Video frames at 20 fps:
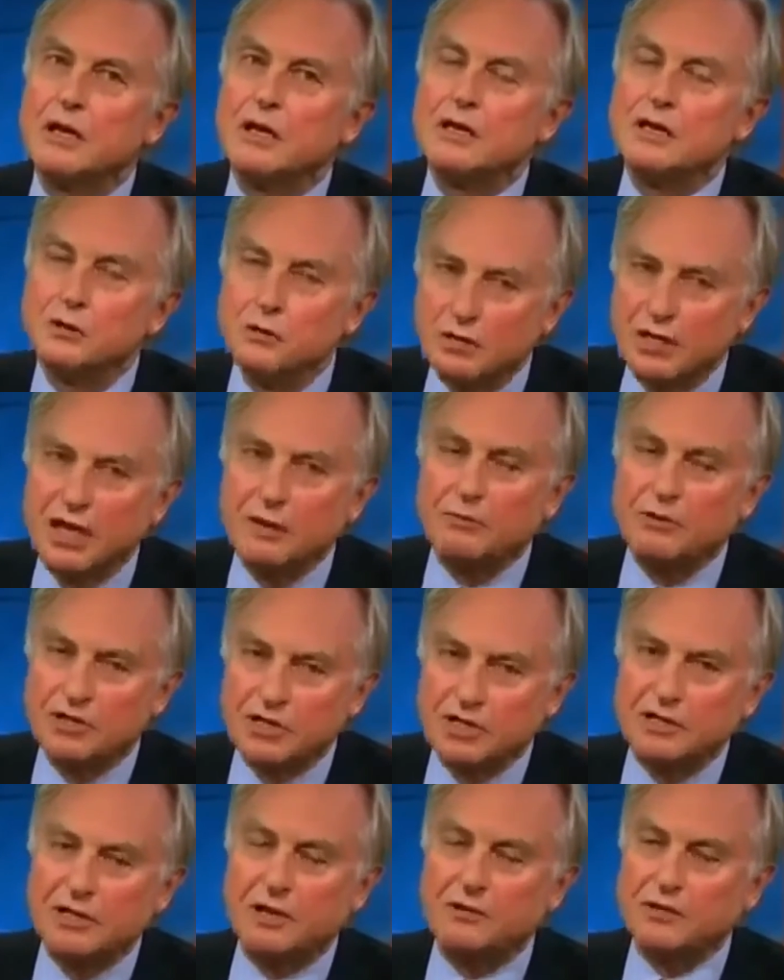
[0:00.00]
you and I will
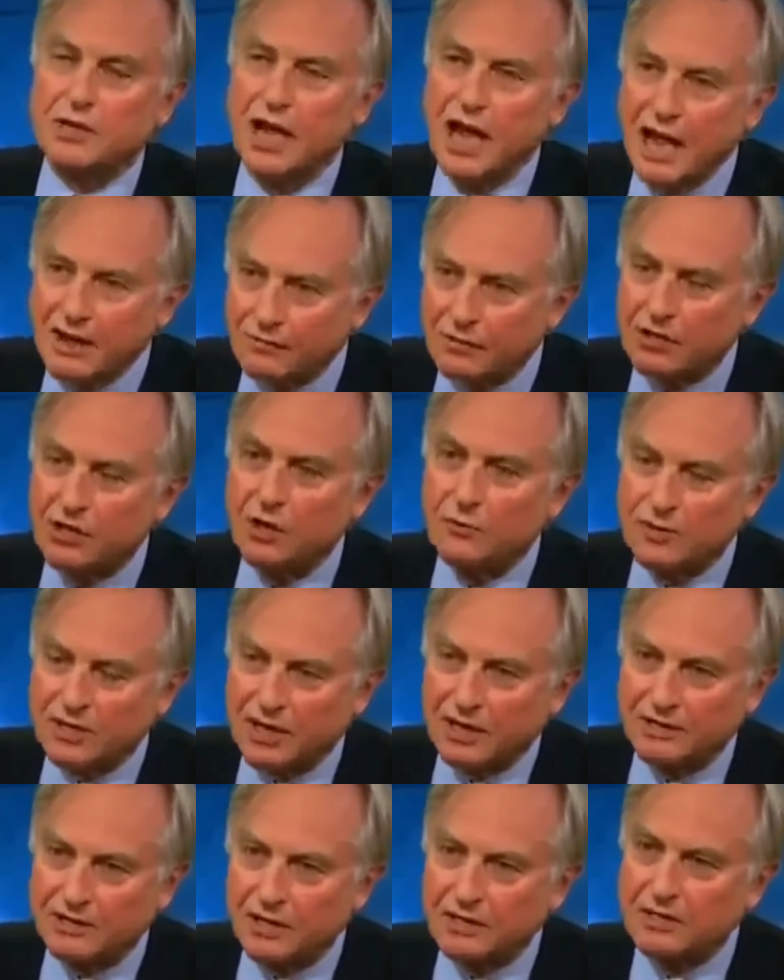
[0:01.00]
turn out to have a common
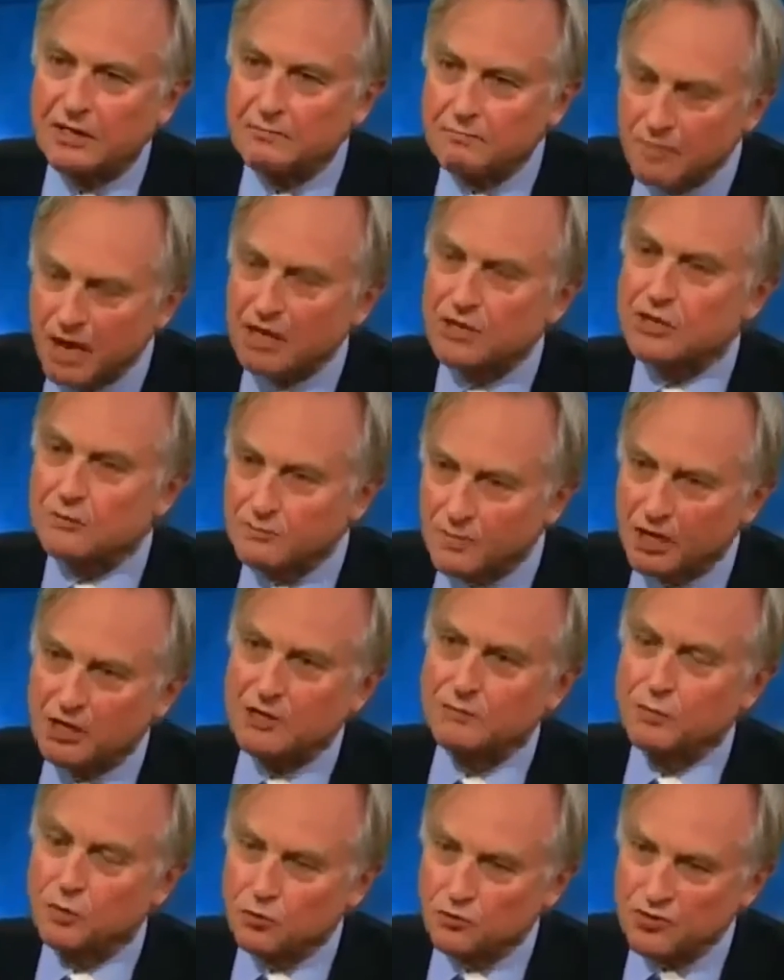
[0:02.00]
ancestor much,
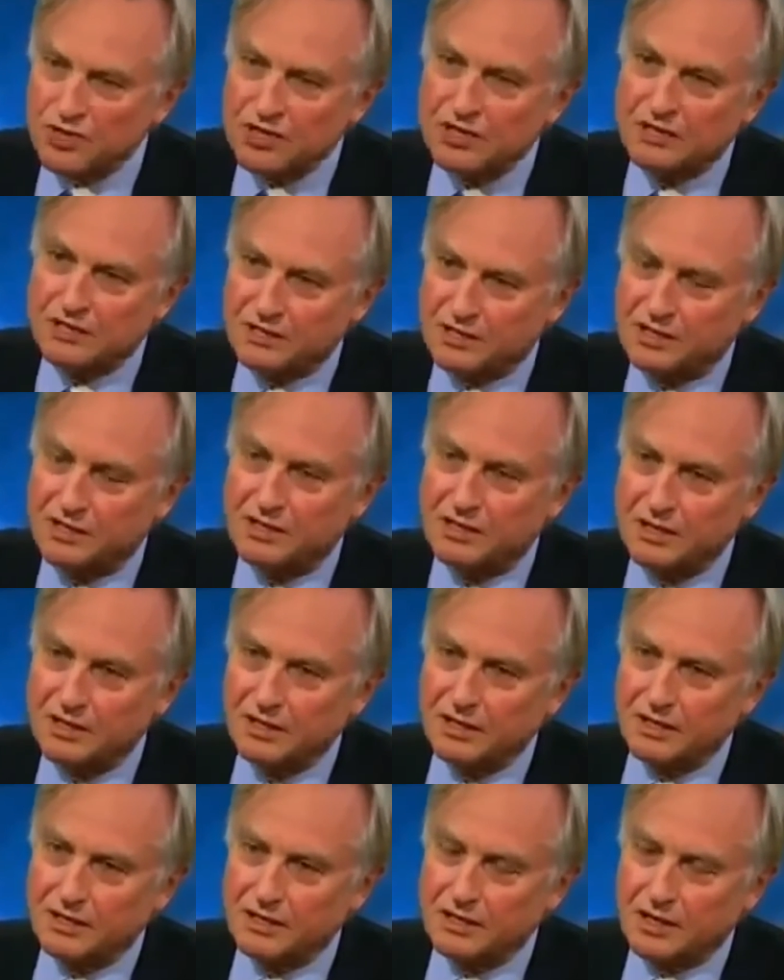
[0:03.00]
much more recently
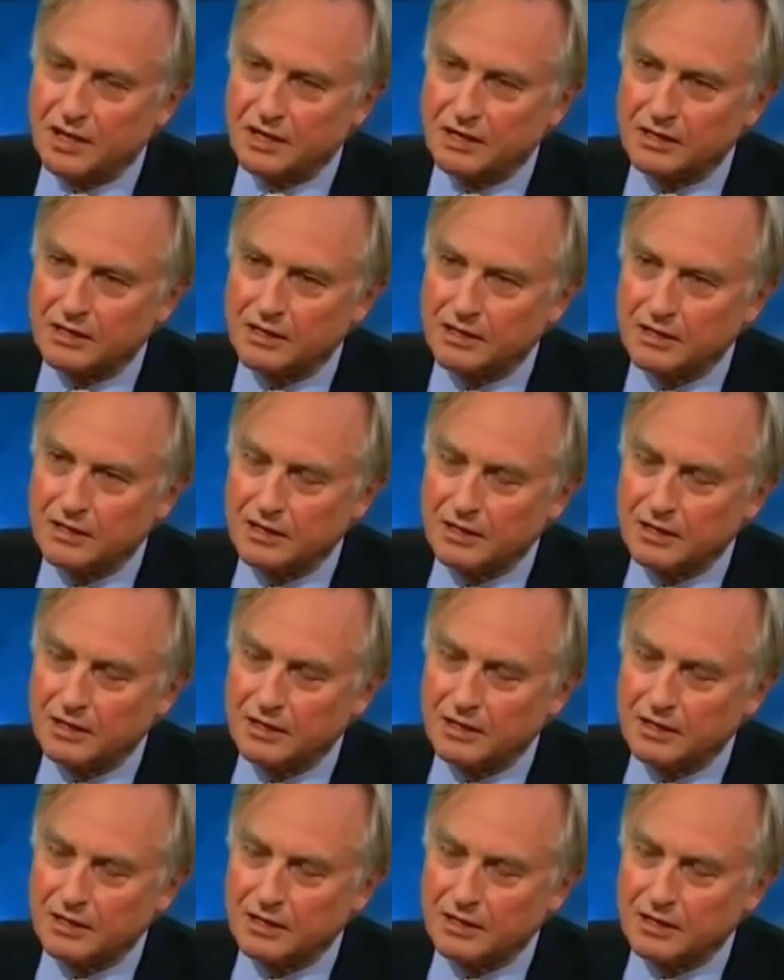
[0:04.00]
than,